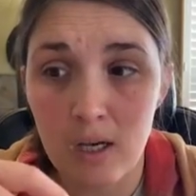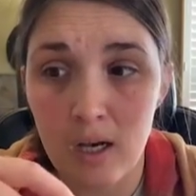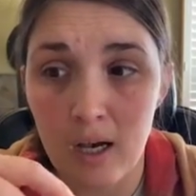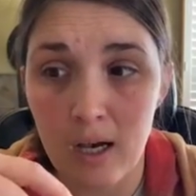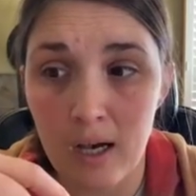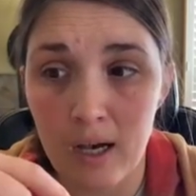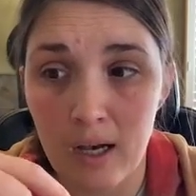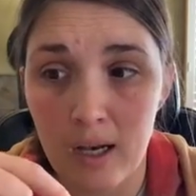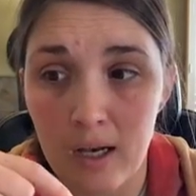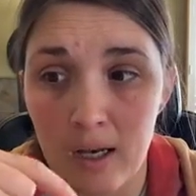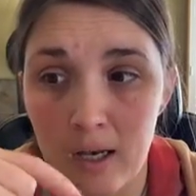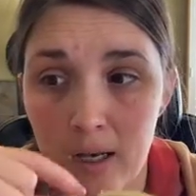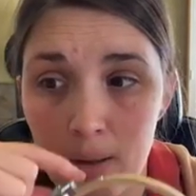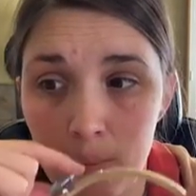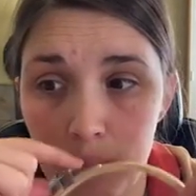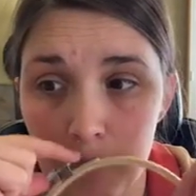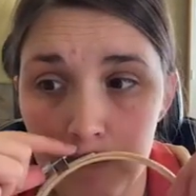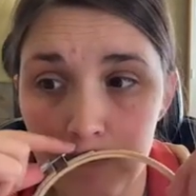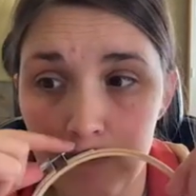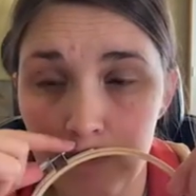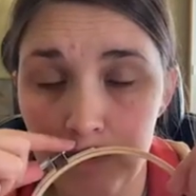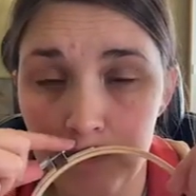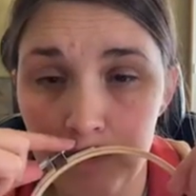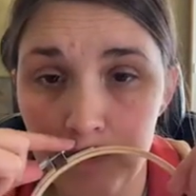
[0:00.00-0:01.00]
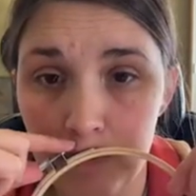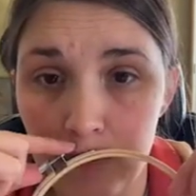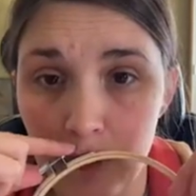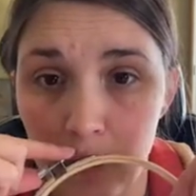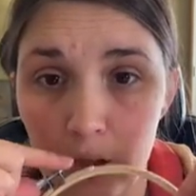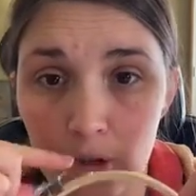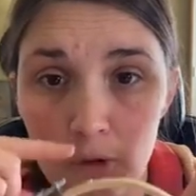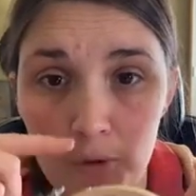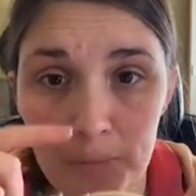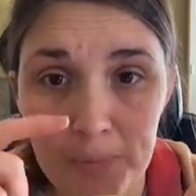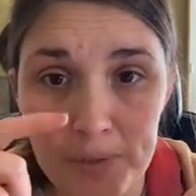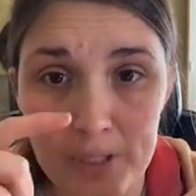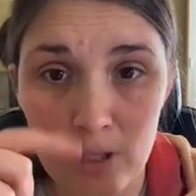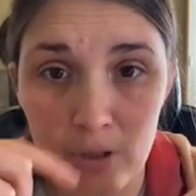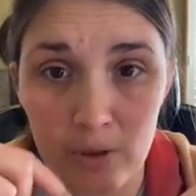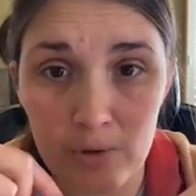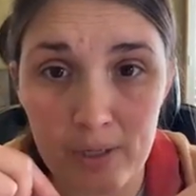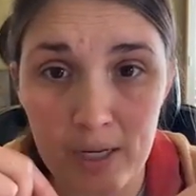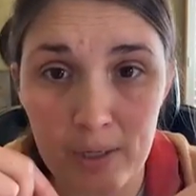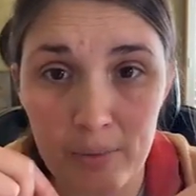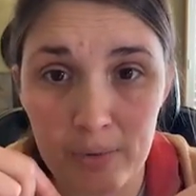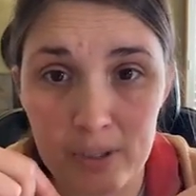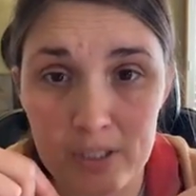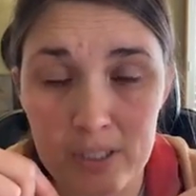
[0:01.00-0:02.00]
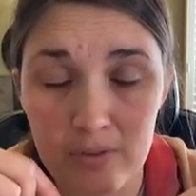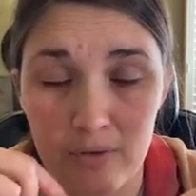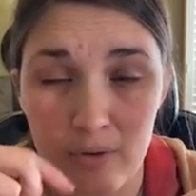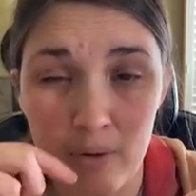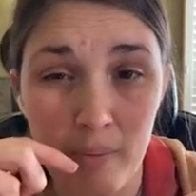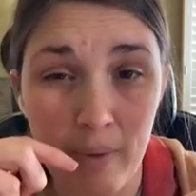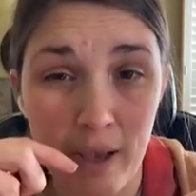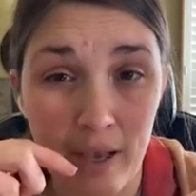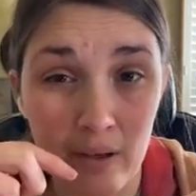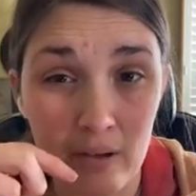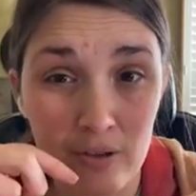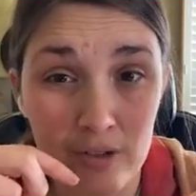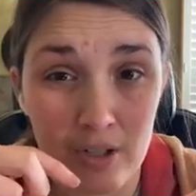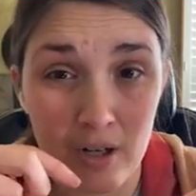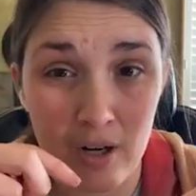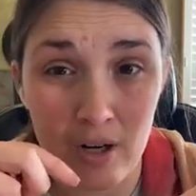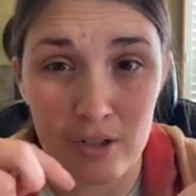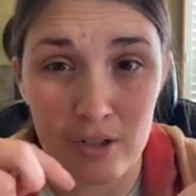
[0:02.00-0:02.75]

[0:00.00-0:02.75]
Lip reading: The loops and thread ones from Michaels are